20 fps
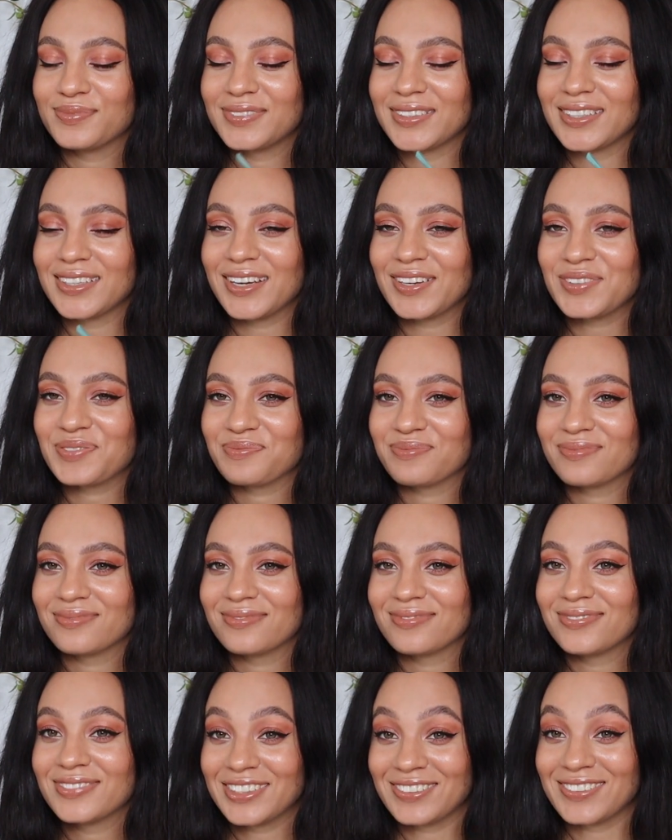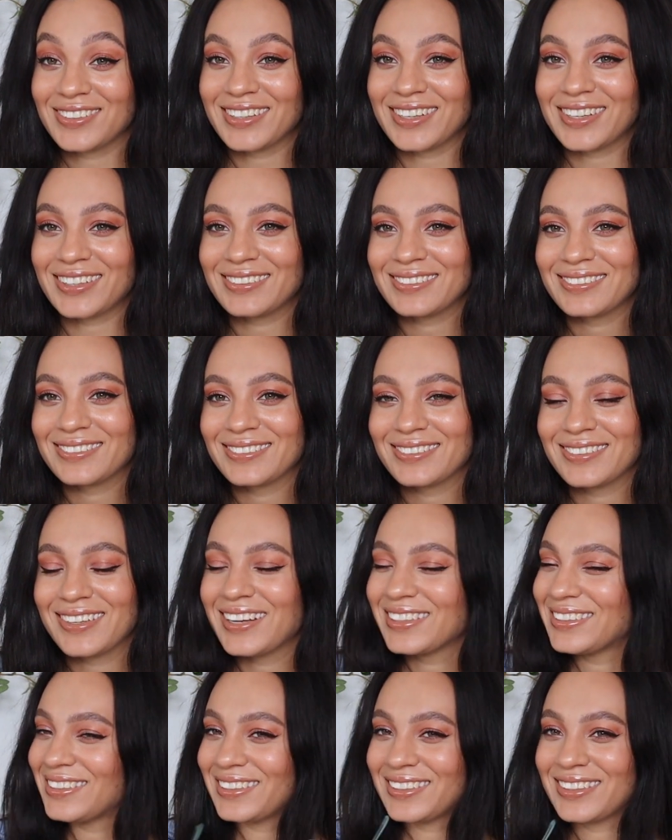Do you know? Do you want to know?
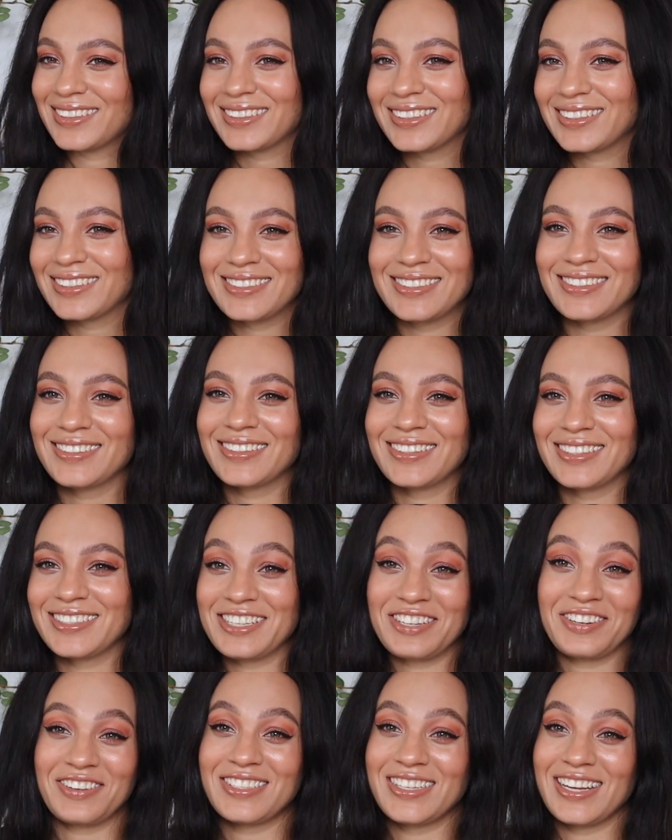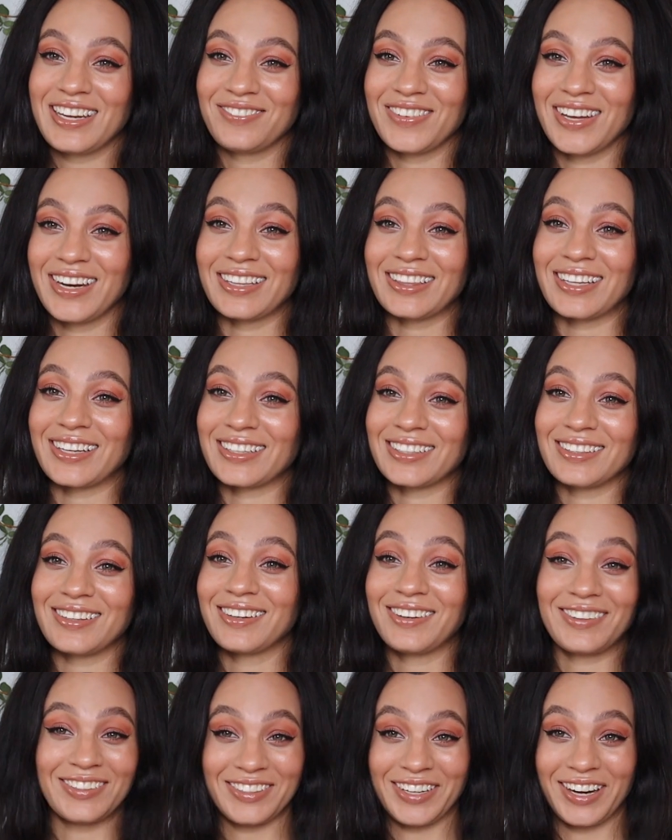I'll tell you, because you're not telling me anything.
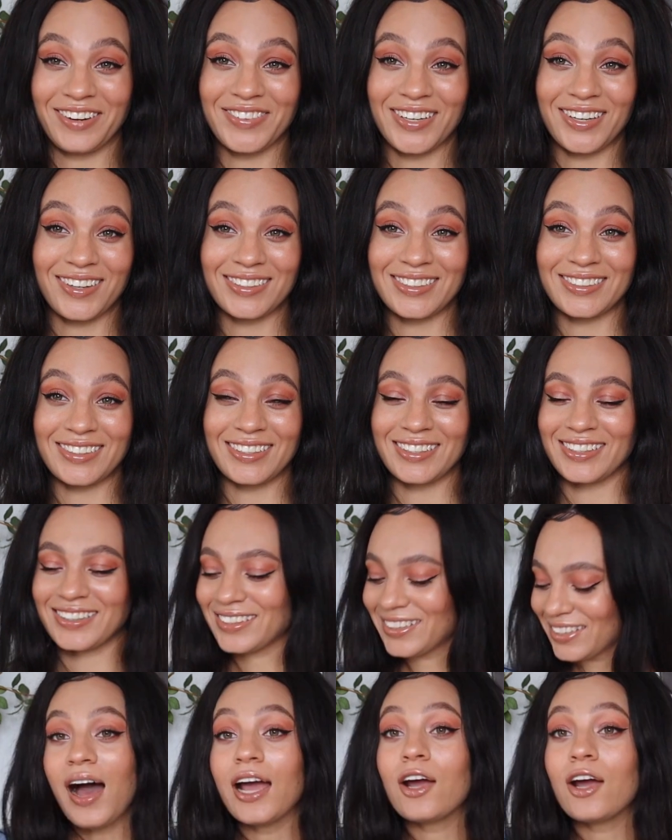You're not telling me not to tell you.